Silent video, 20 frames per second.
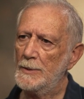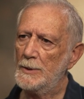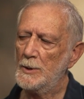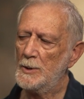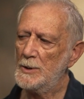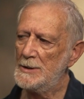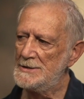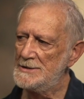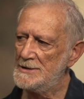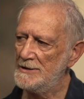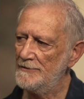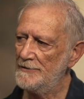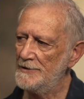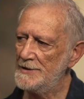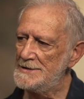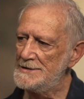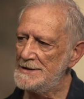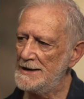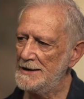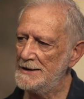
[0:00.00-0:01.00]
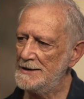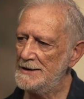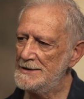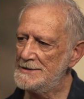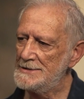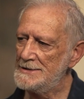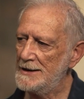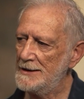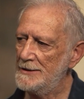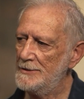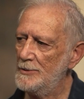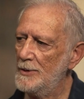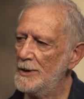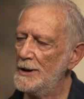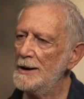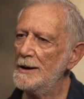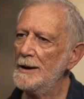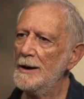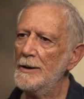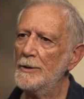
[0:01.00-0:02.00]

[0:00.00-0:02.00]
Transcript: to his office, and he said, "Why